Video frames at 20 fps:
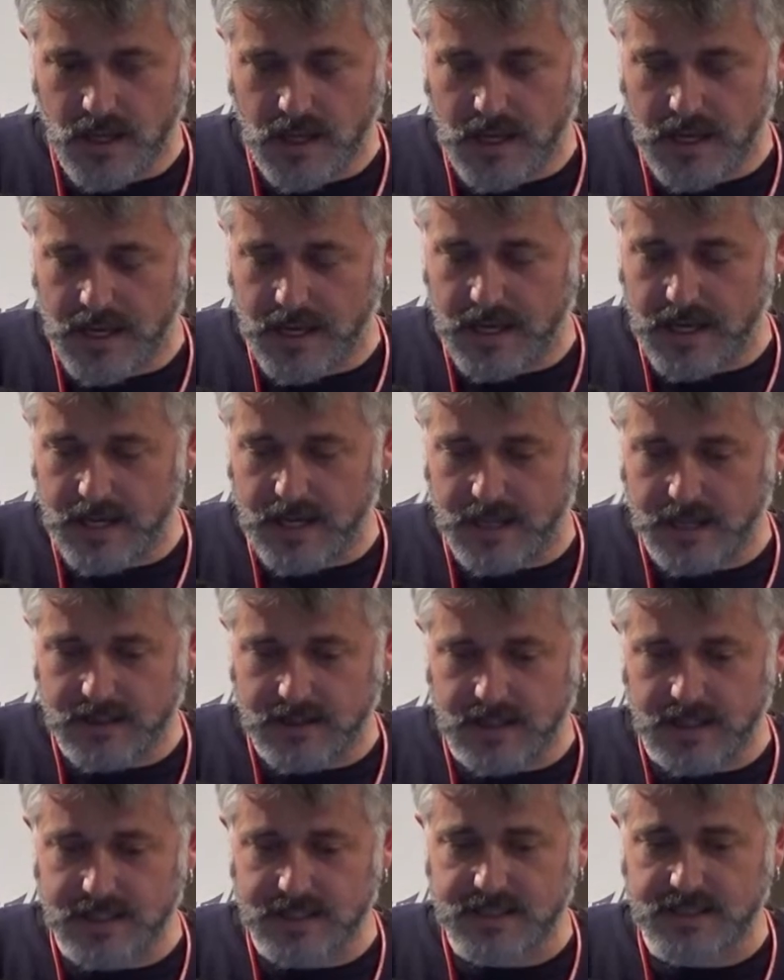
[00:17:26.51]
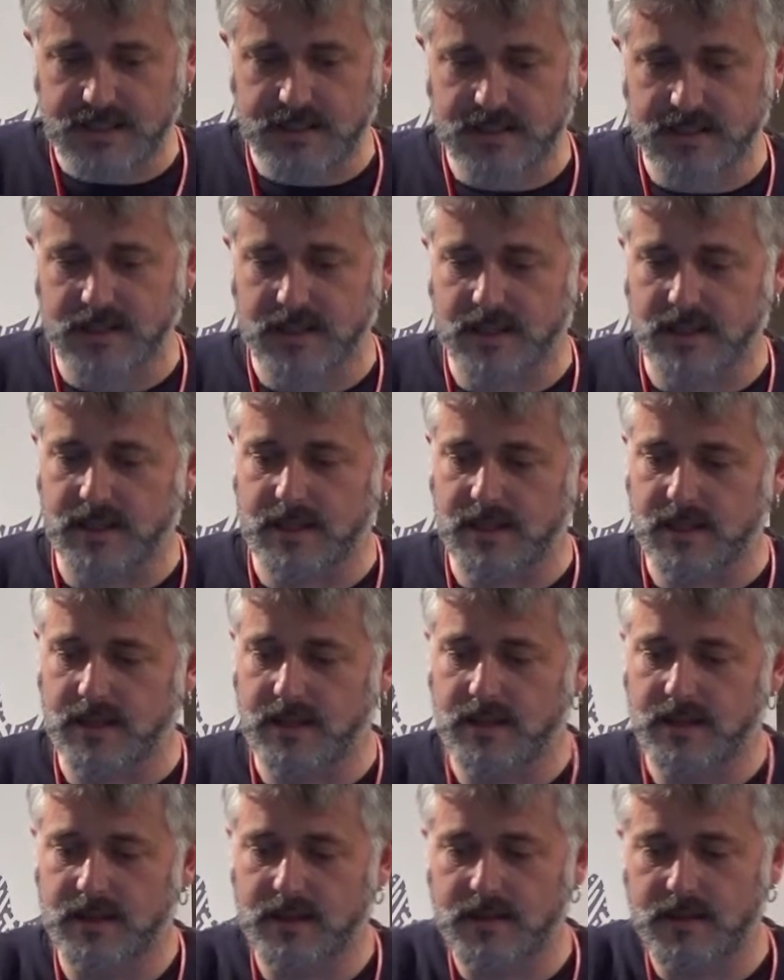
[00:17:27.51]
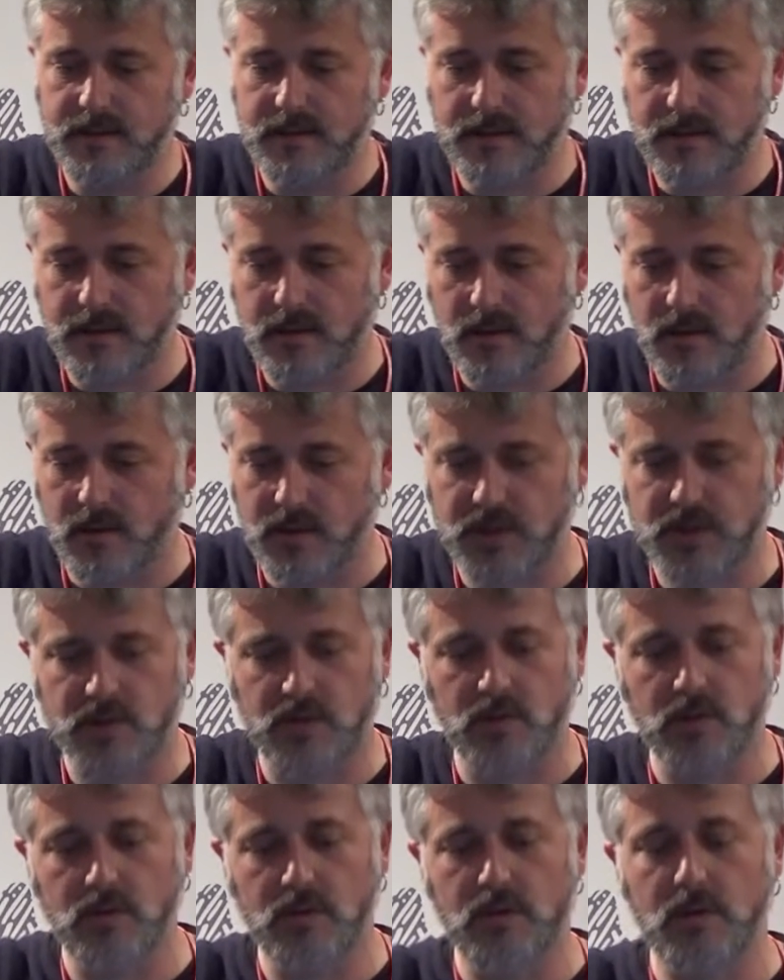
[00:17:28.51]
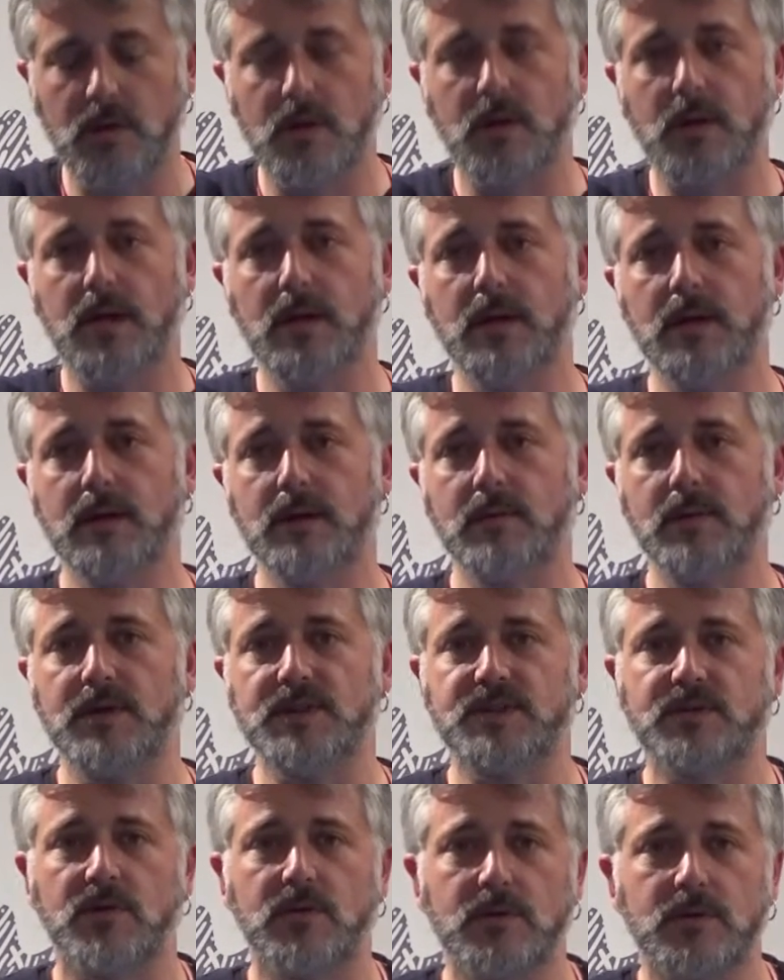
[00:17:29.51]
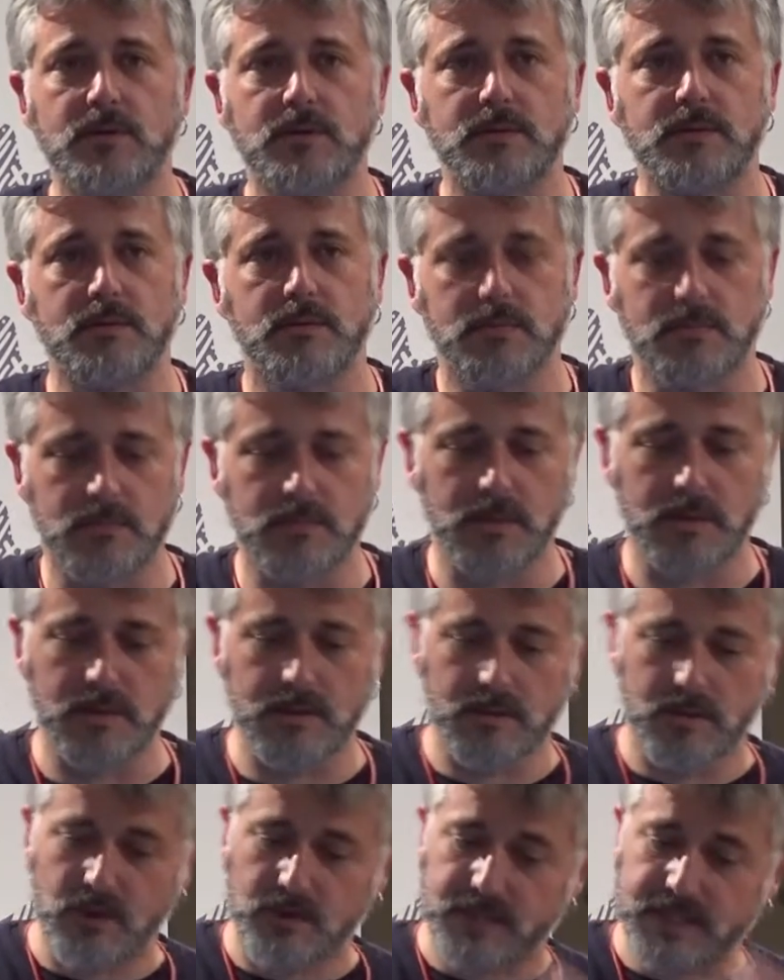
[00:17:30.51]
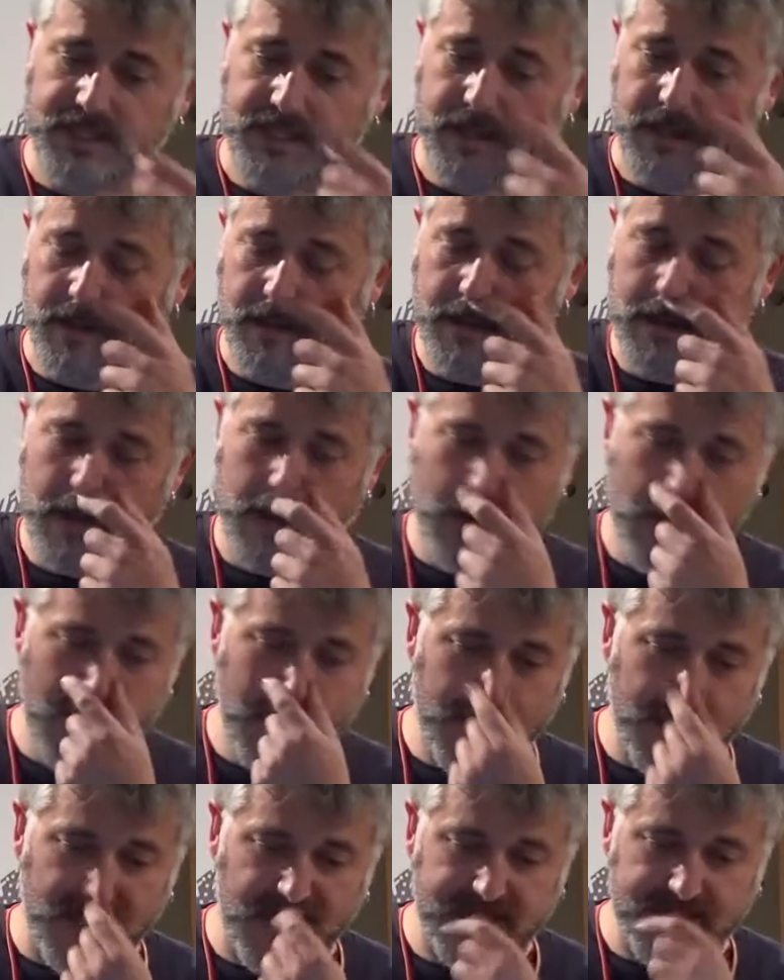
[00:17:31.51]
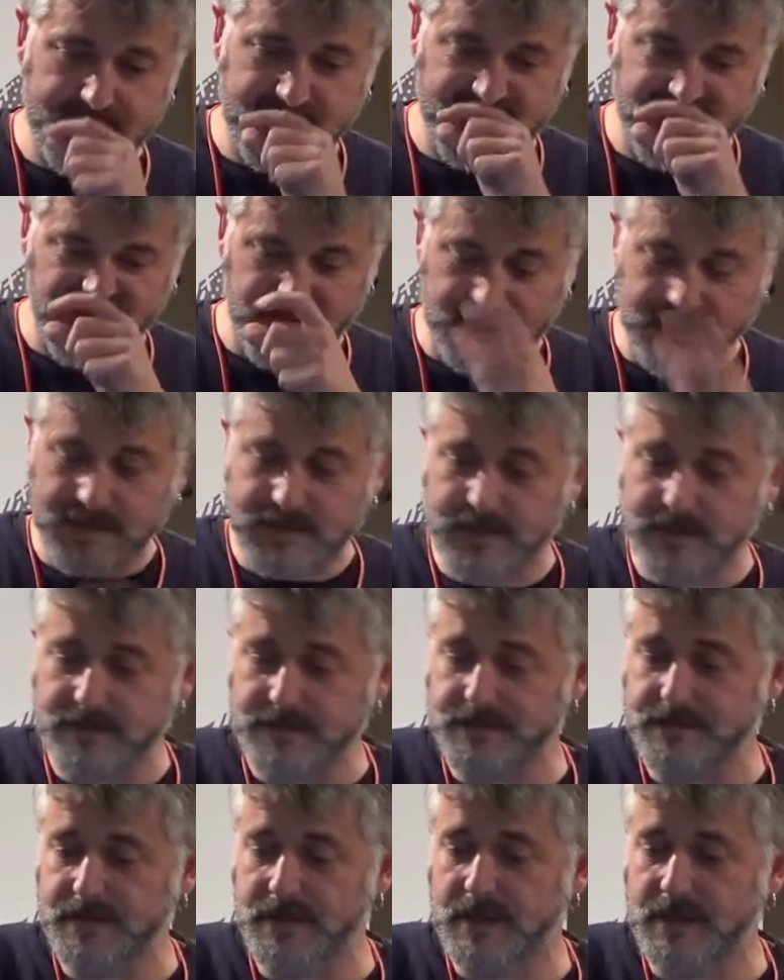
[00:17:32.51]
at least uh, also we are strong on universal accessibility